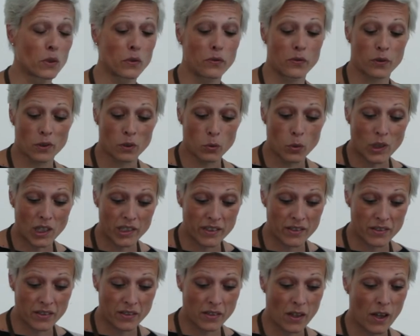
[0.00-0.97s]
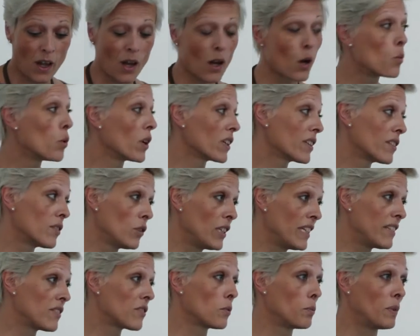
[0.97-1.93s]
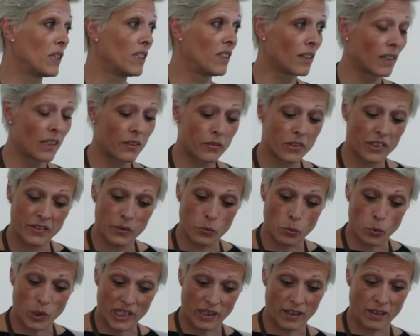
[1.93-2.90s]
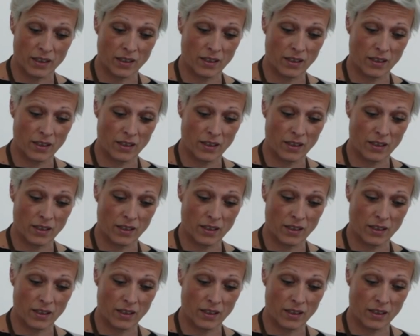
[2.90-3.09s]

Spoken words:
for what? What needs to be delivered when?